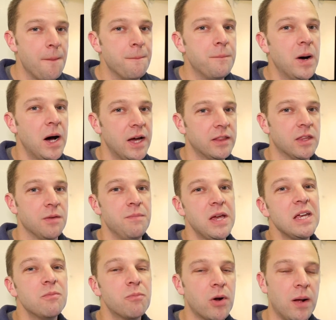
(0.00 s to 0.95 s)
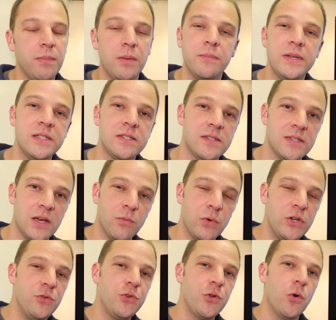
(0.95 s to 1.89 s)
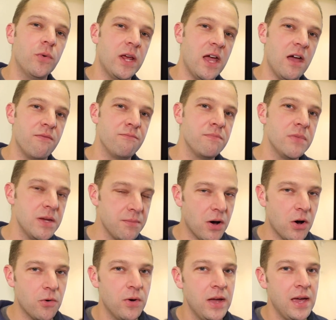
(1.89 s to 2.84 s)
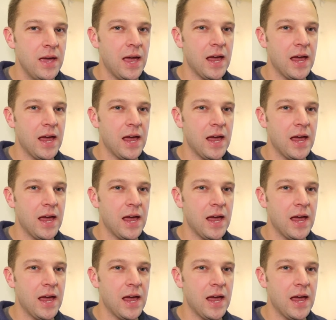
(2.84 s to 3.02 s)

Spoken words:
But the main problem is that when you don't have MIMO,